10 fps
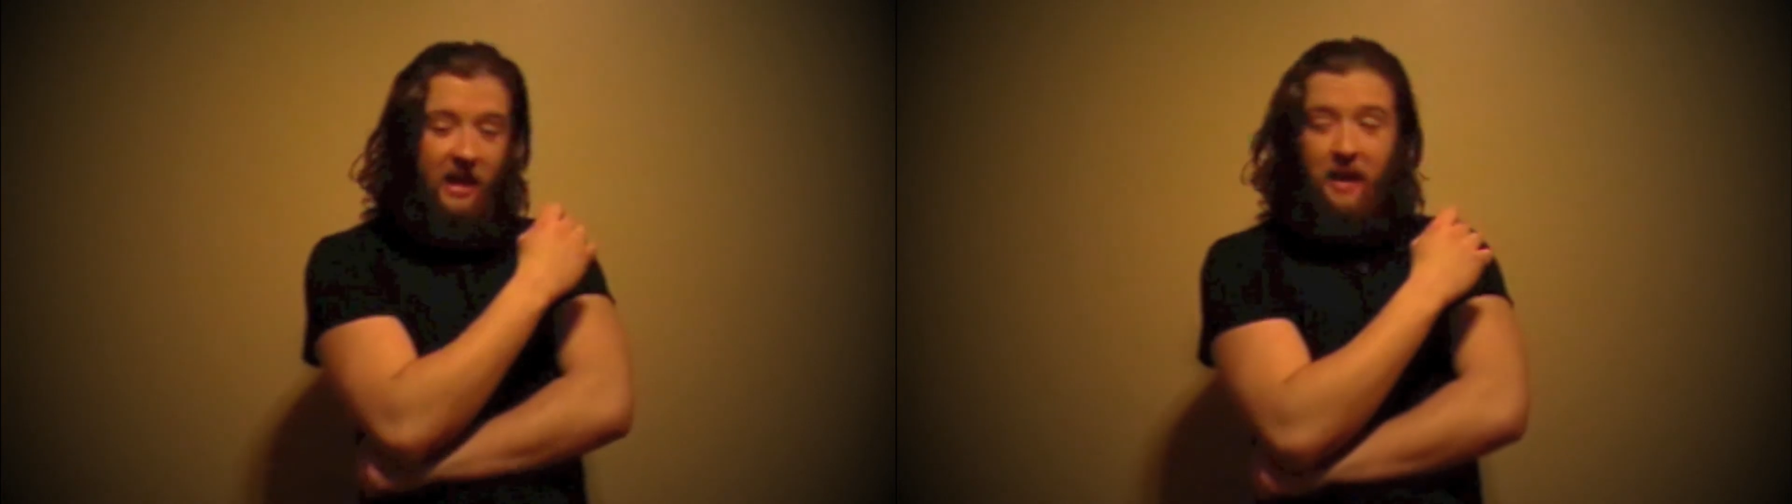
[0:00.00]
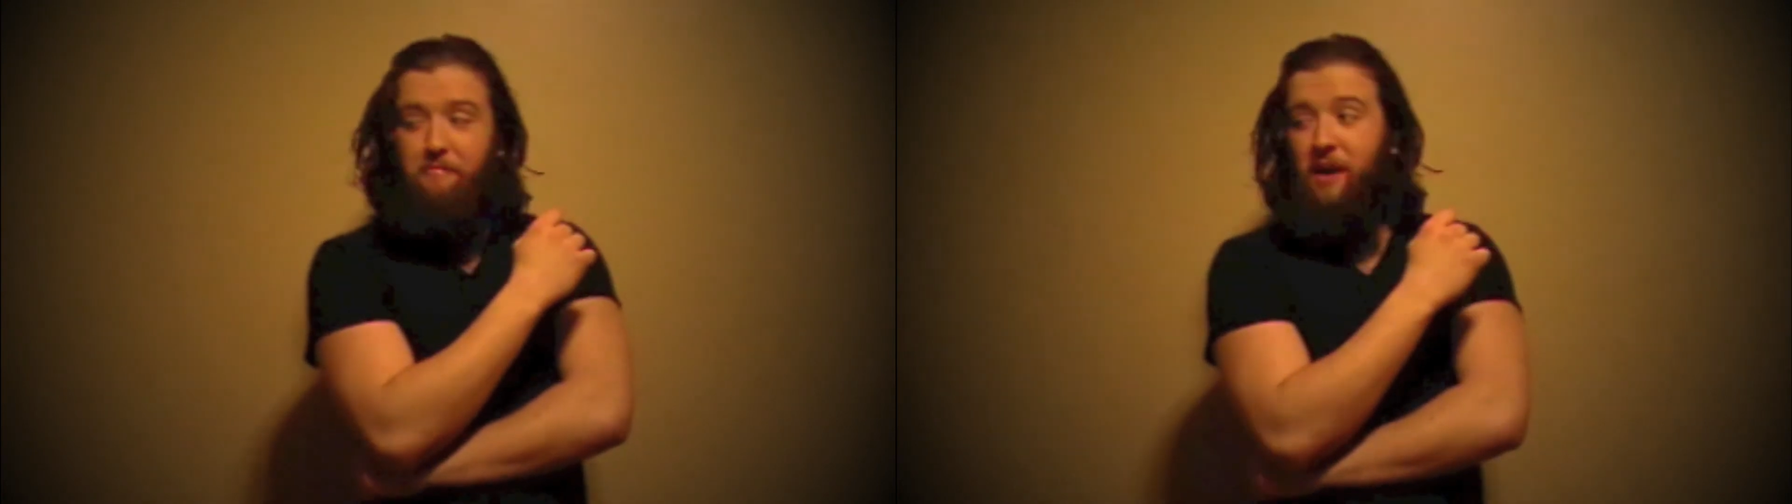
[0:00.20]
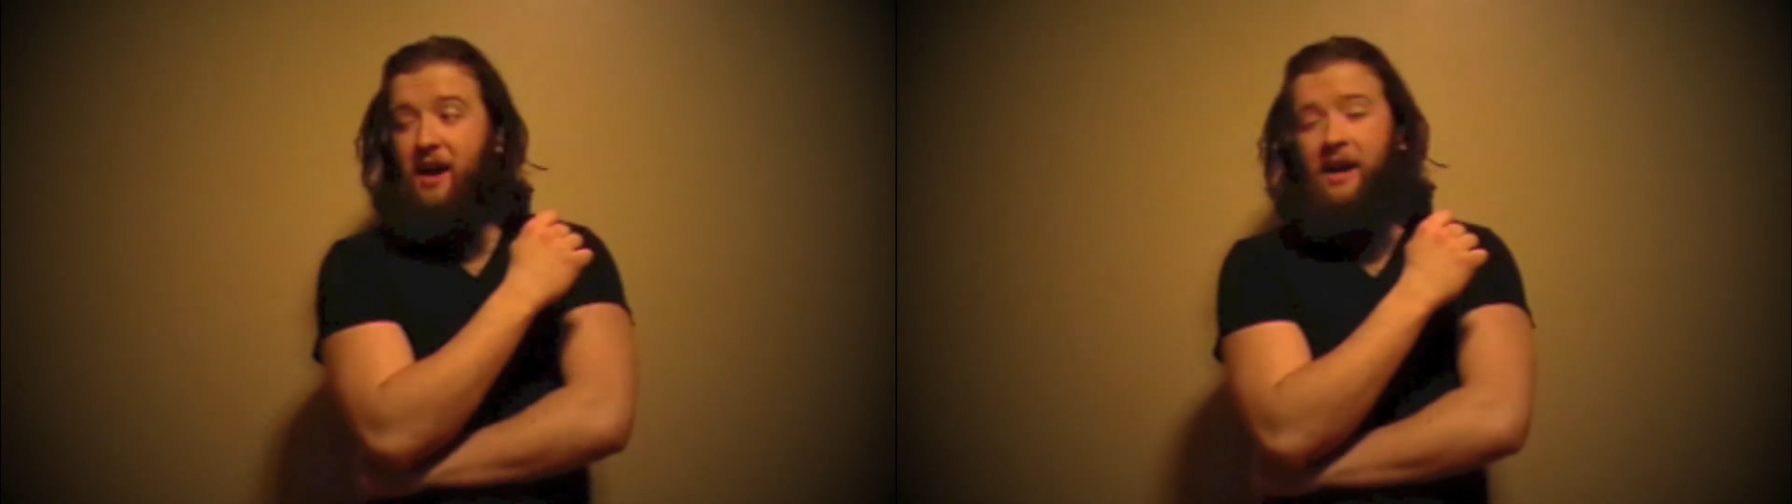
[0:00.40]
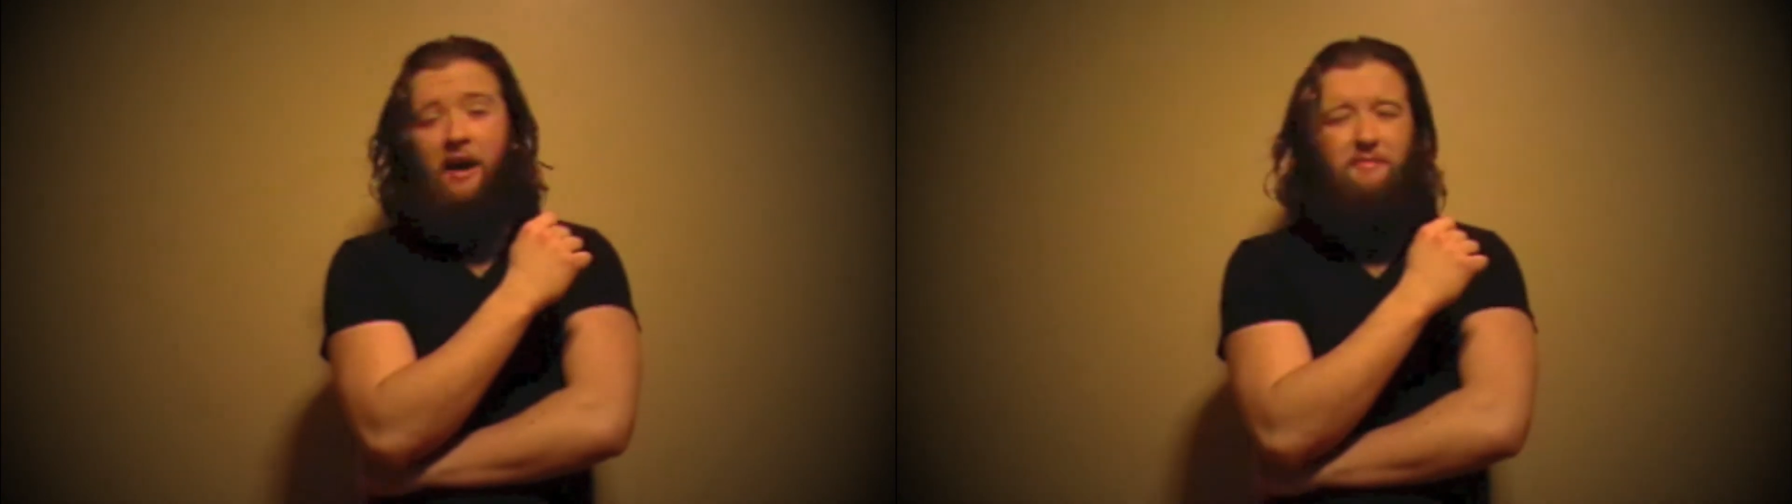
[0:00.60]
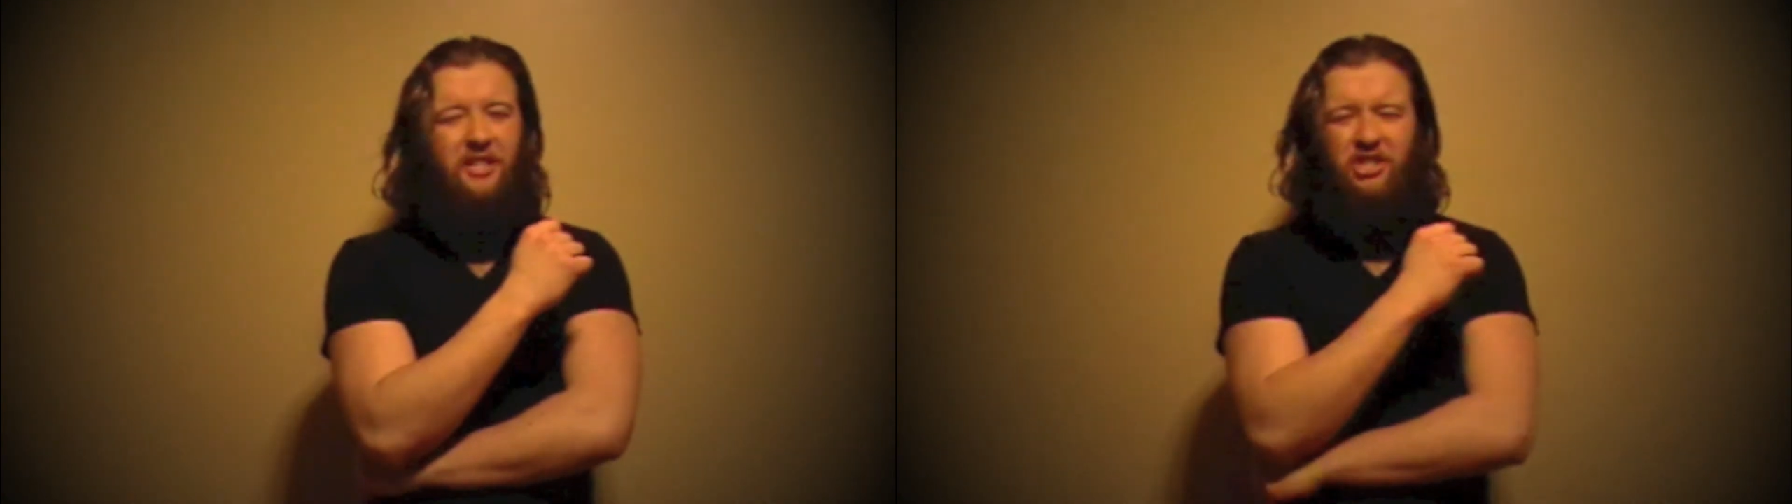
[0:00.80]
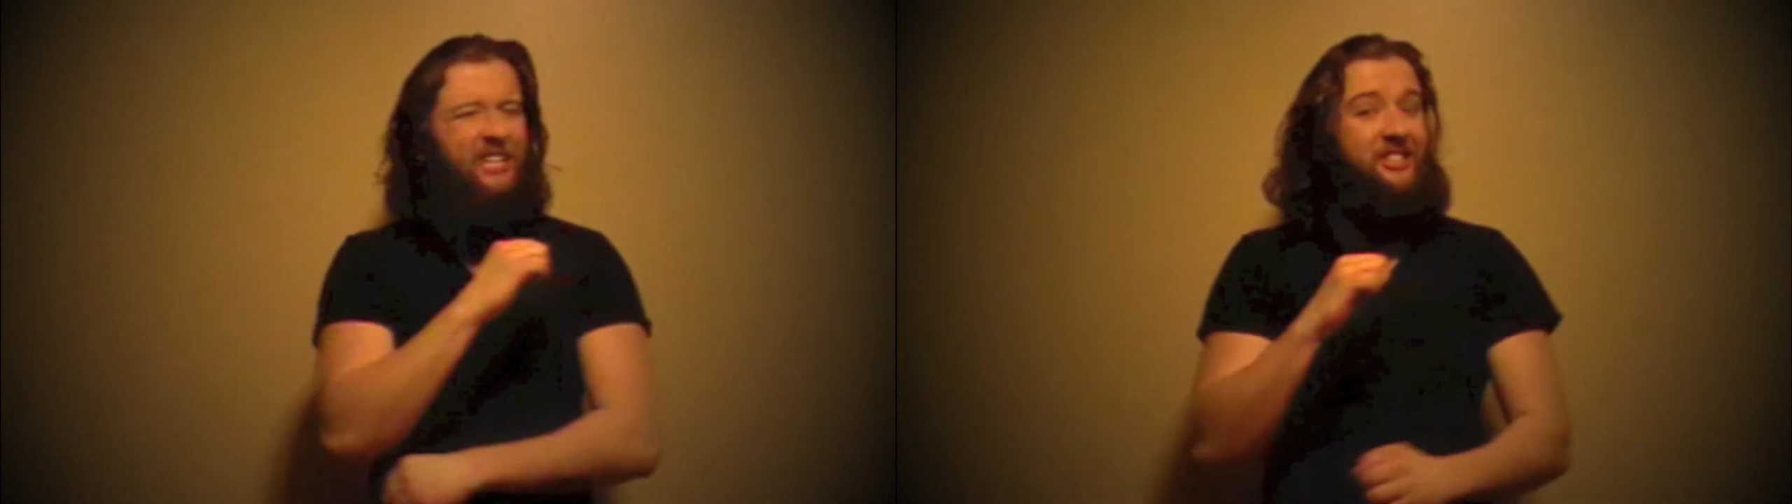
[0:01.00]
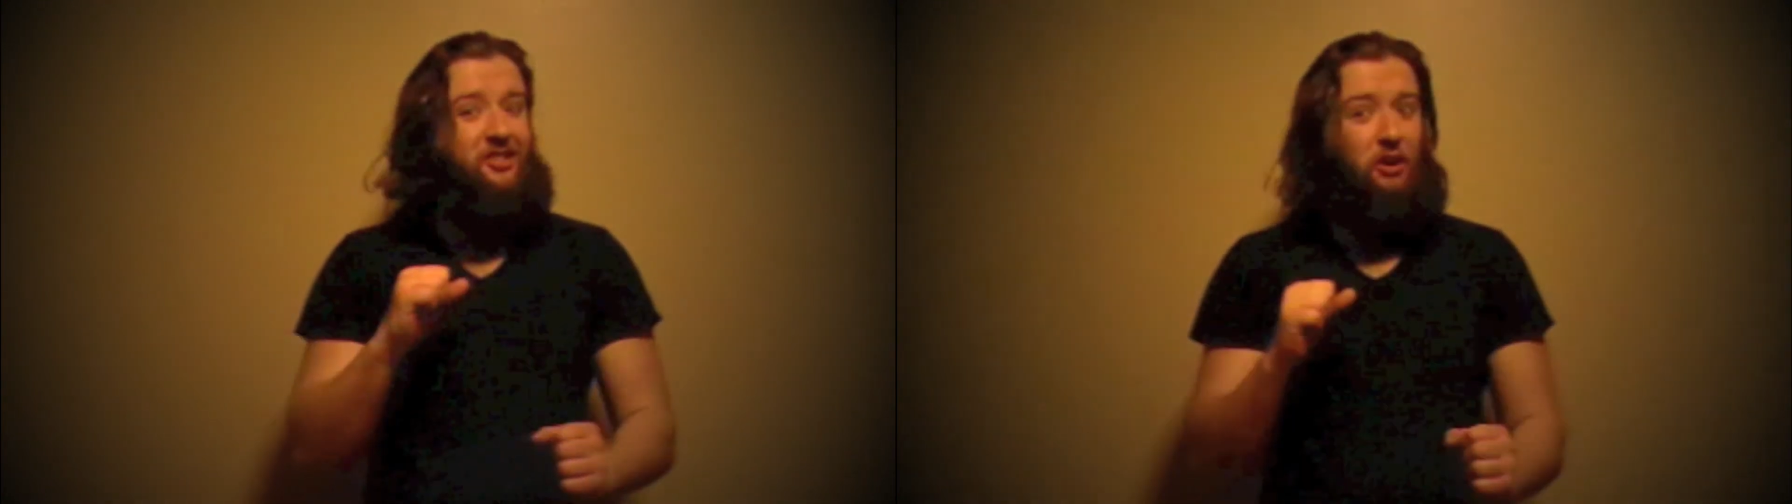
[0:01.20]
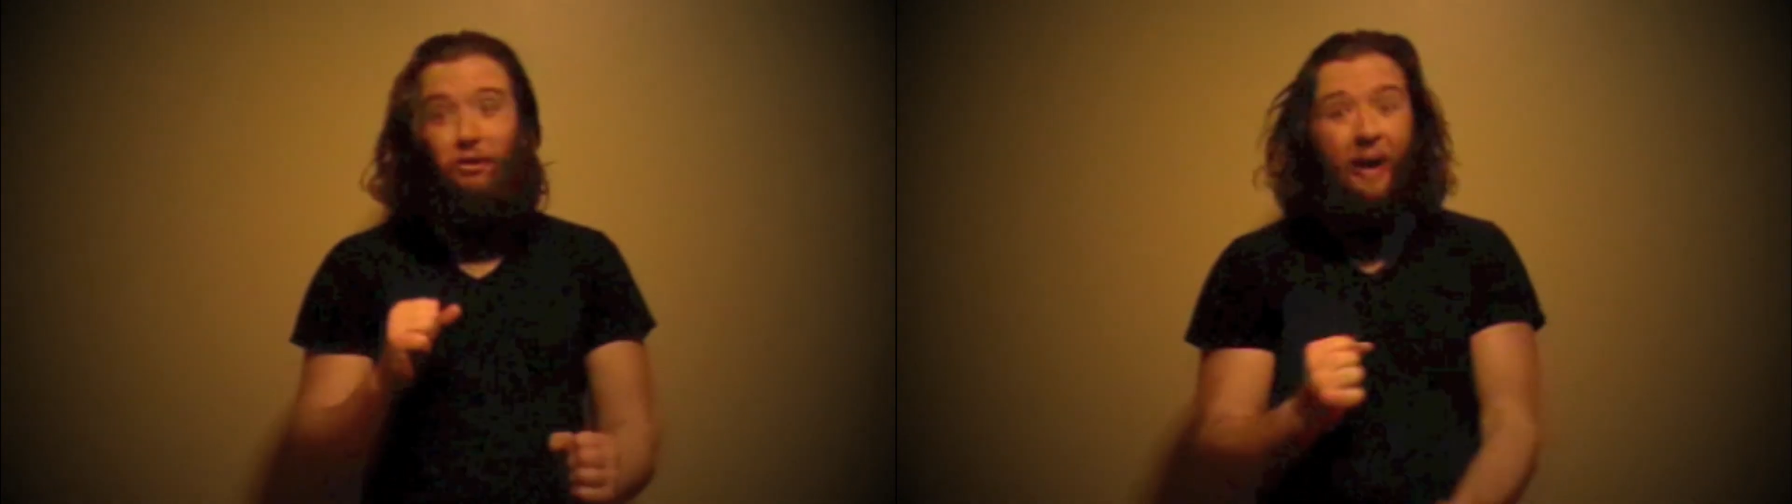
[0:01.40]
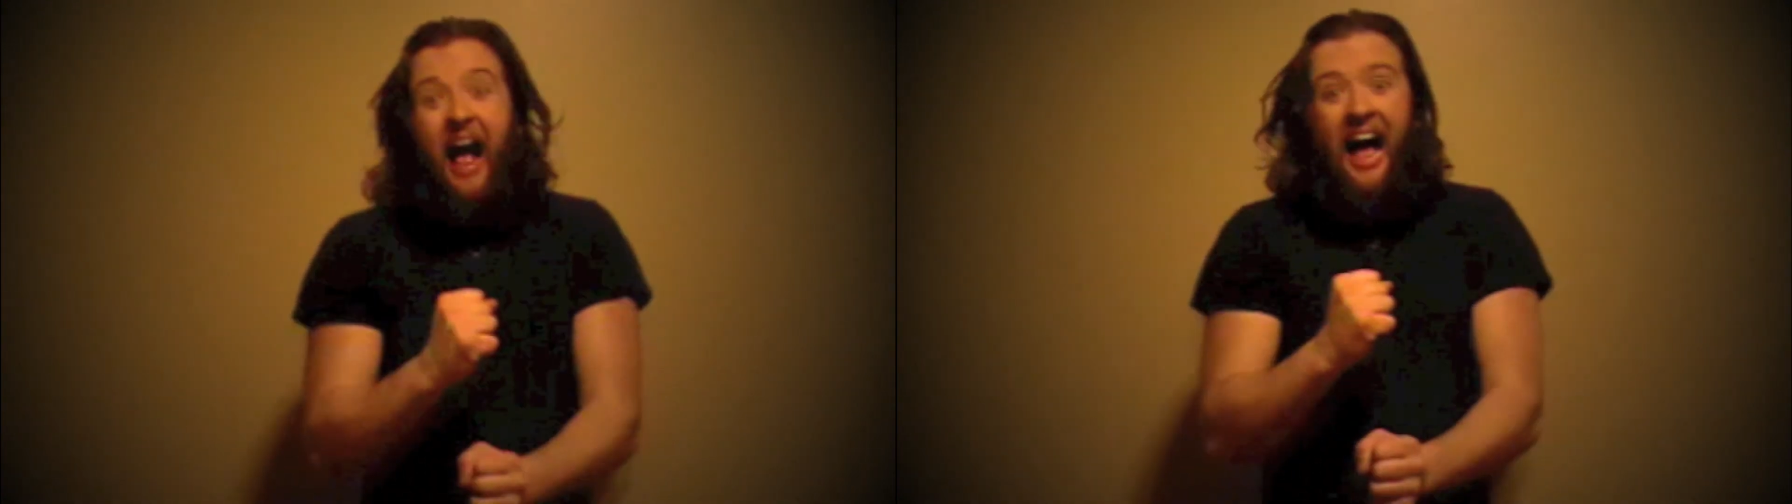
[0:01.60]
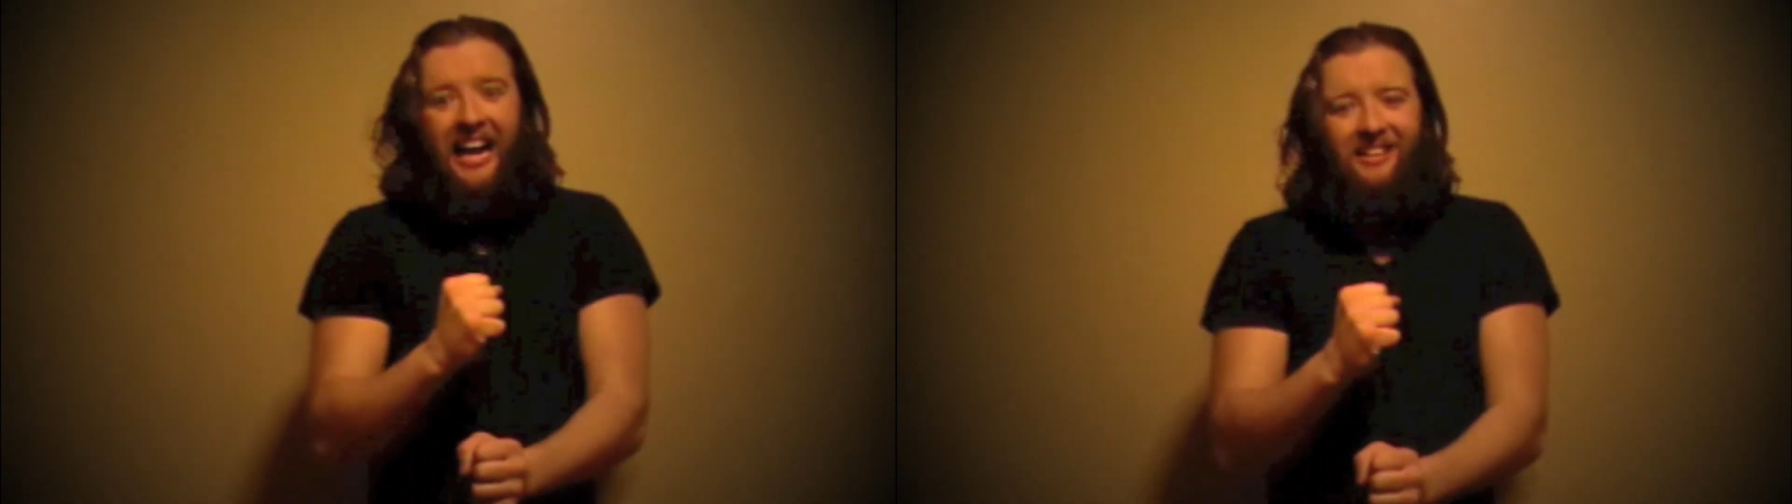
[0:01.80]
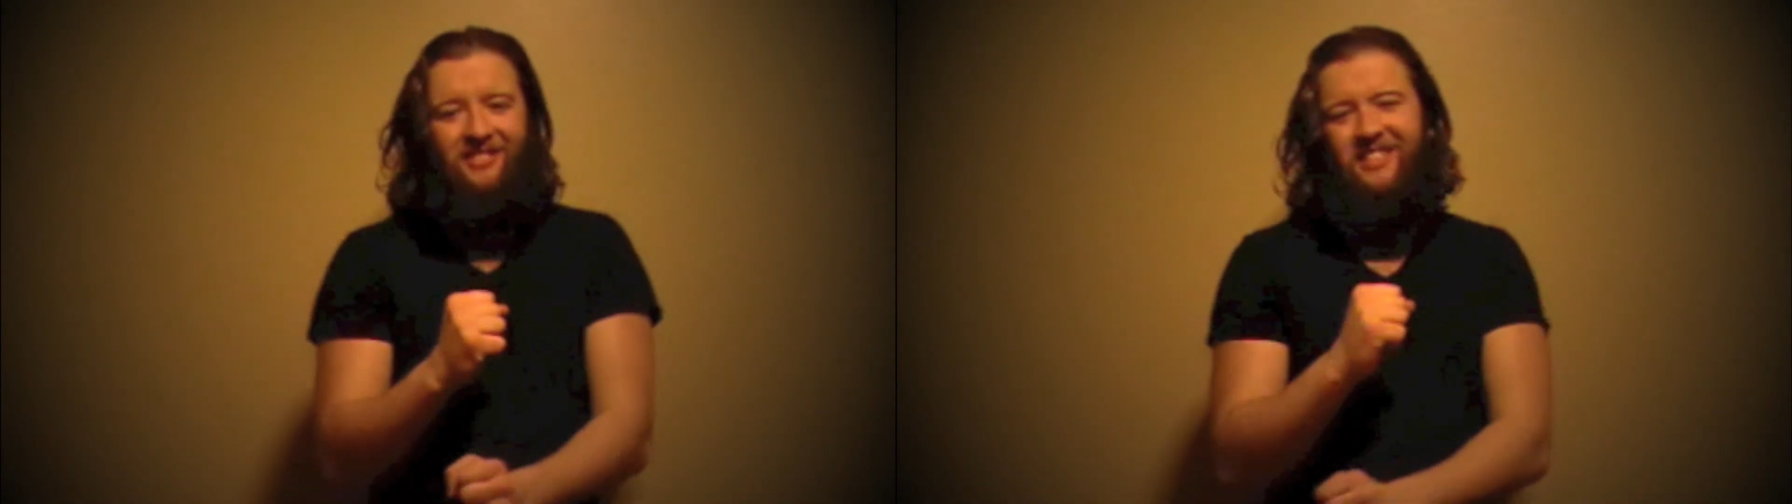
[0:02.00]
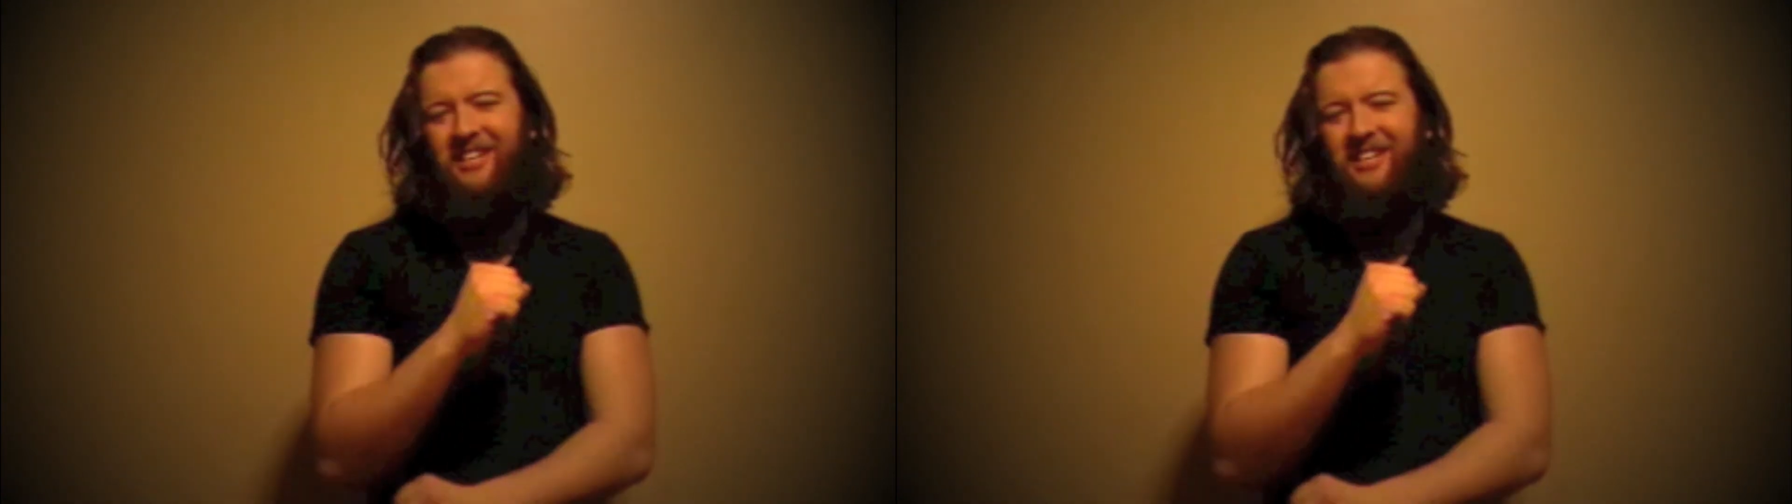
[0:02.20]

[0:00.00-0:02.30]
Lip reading: and by how much she strives